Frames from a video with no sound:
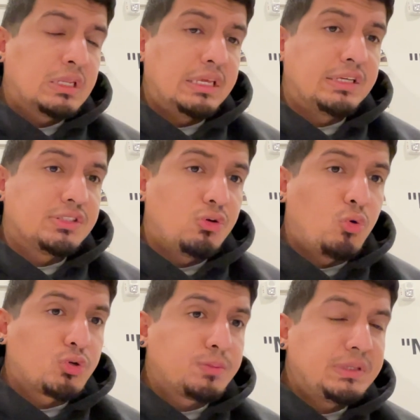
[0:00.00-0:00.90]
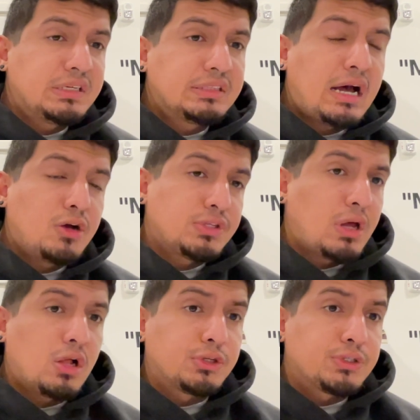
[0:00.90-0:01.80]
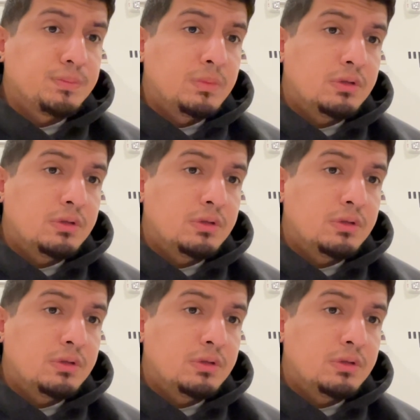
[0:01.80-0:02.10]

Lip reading: is the order being $1,000.